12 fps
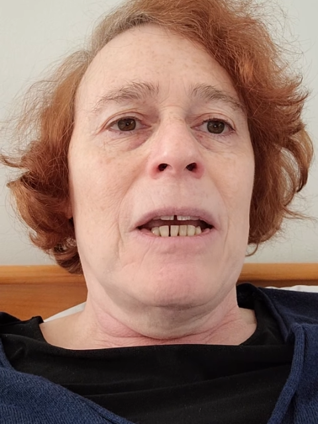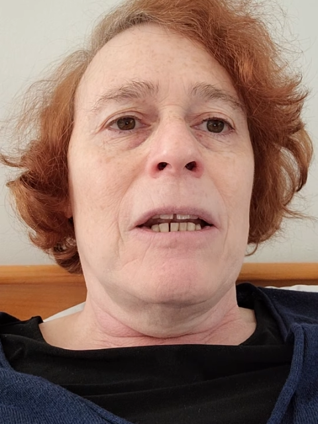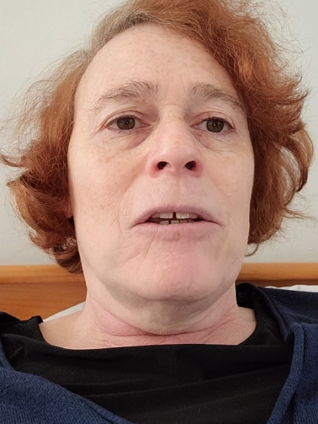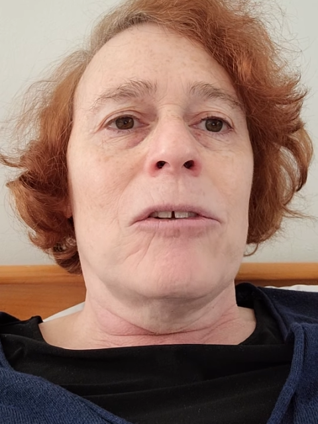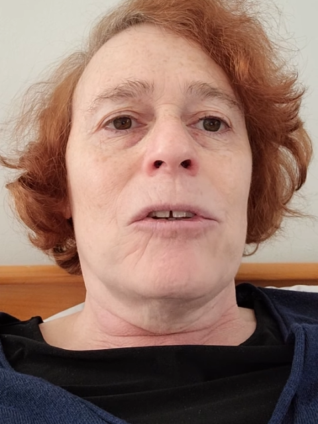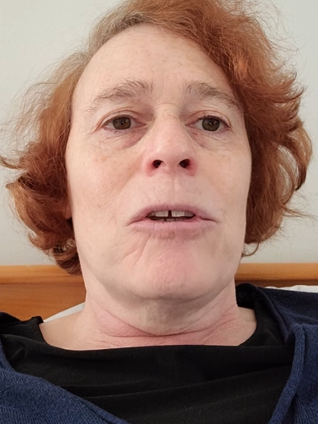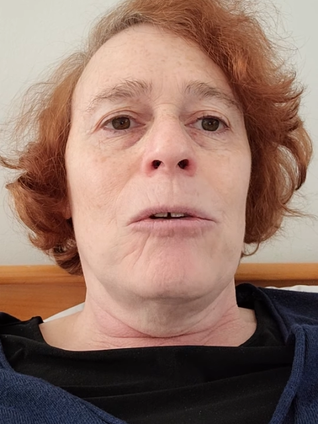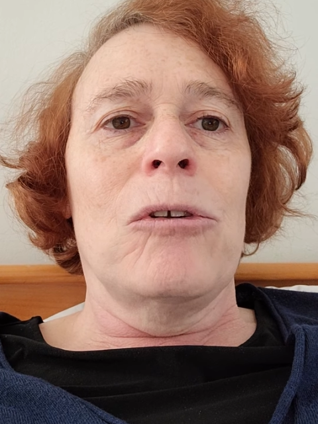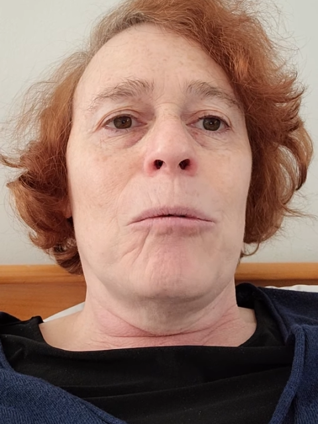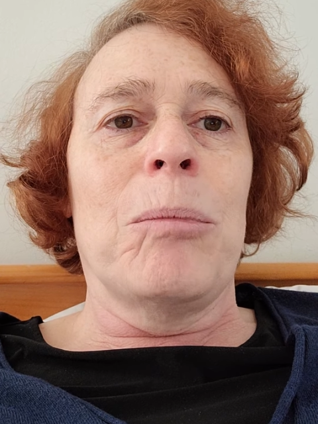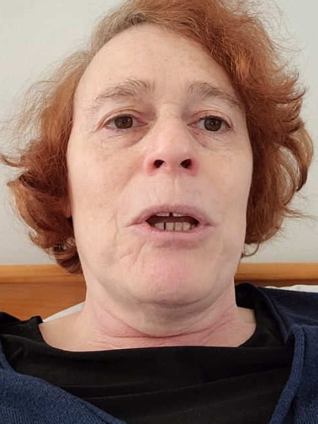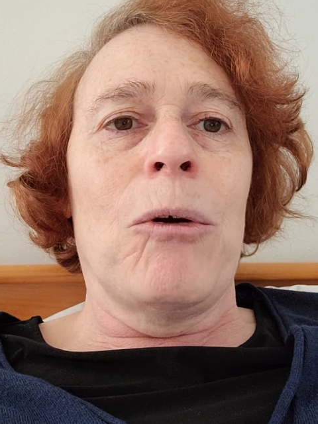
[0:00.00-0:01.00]

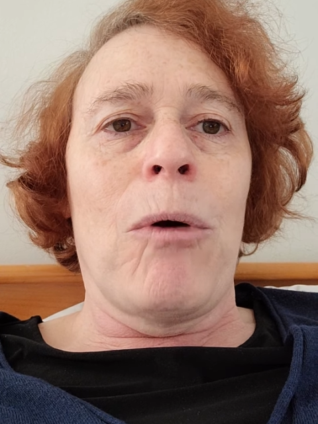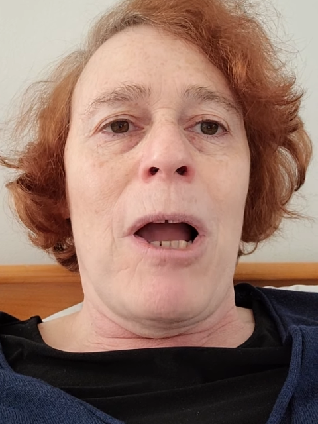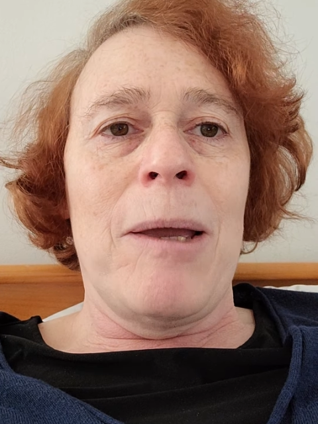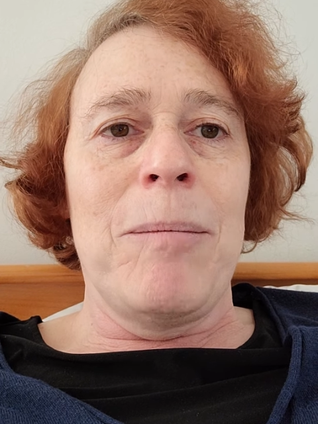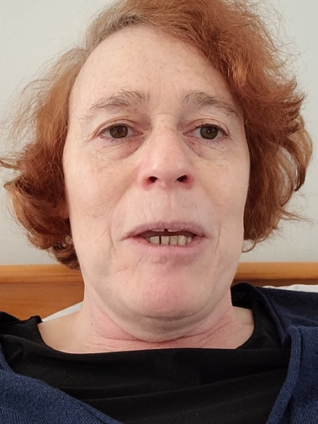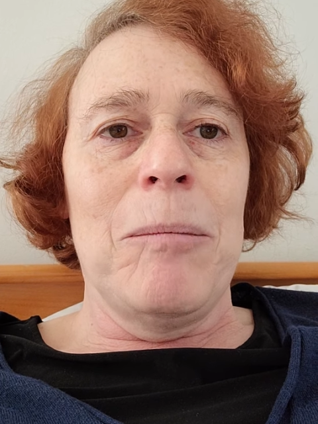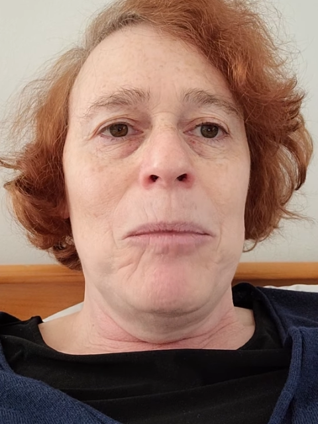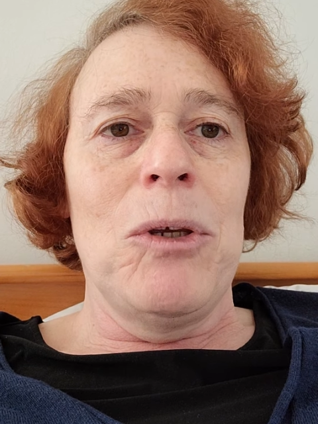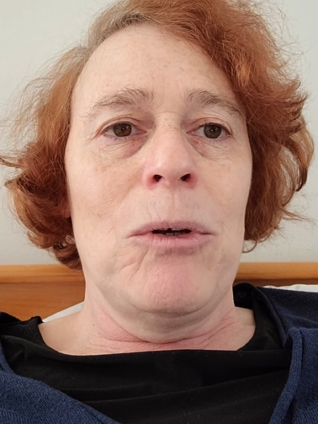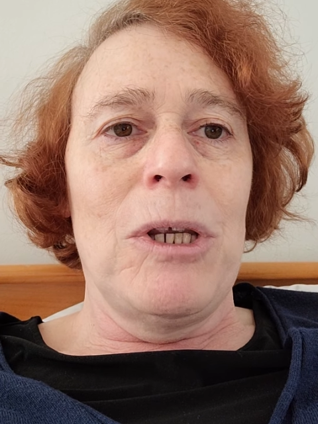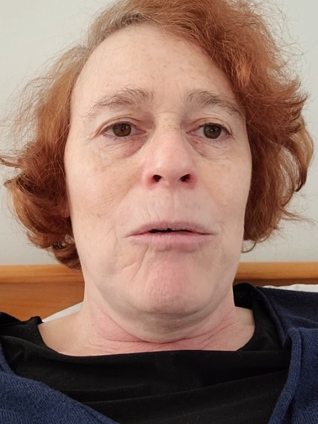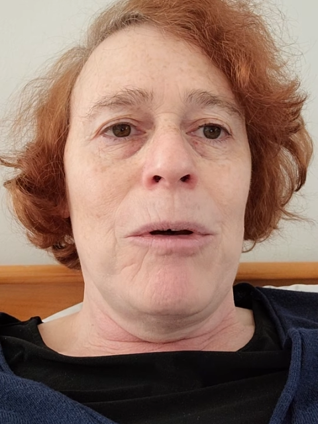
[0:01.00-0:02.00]
Inexcusably rhyming
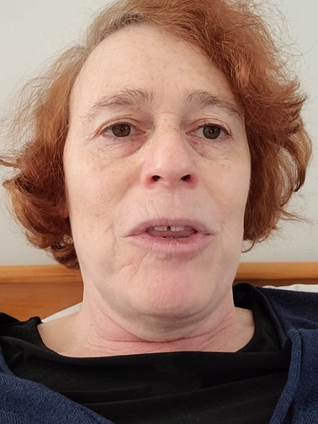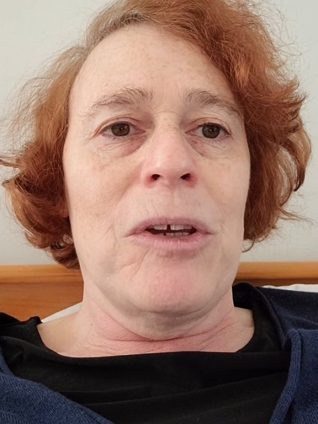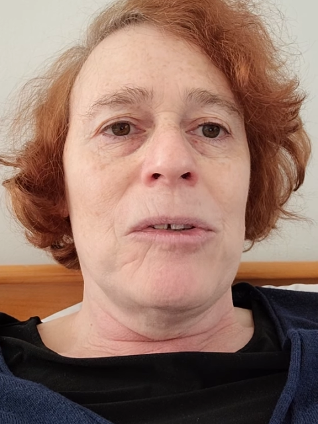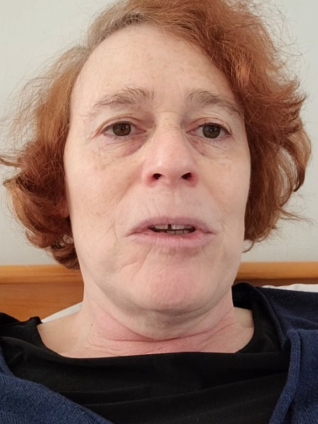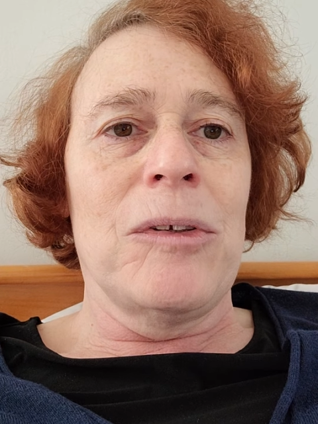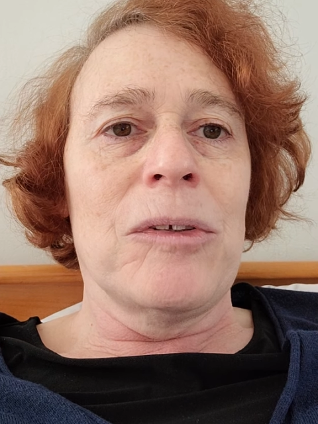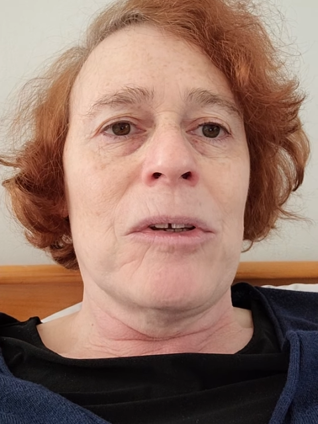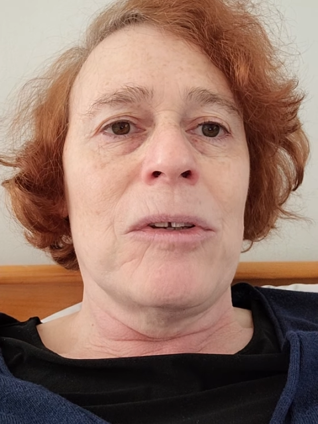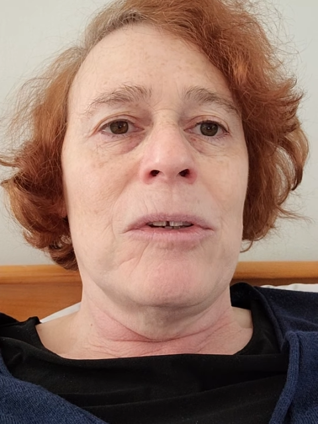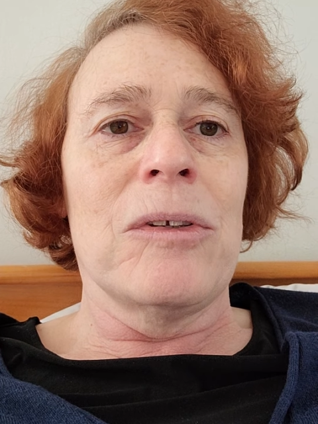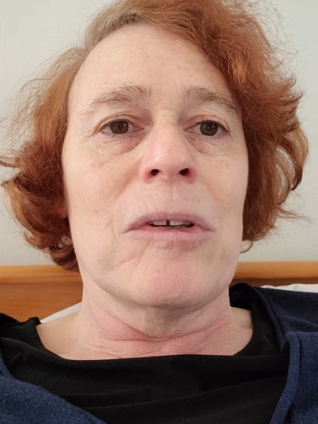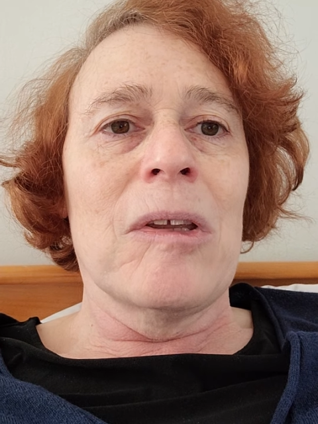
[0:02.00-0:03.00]
beauty with
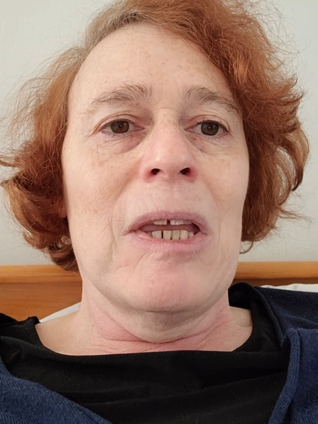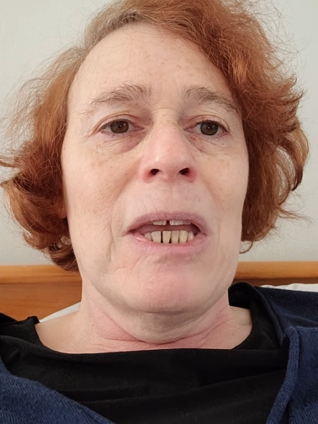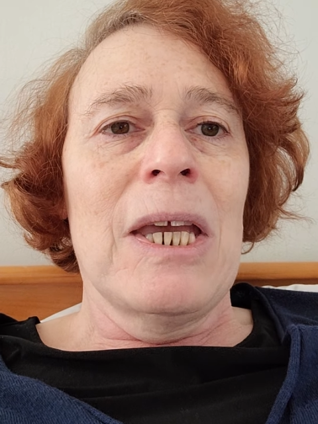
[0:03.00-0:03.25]
existence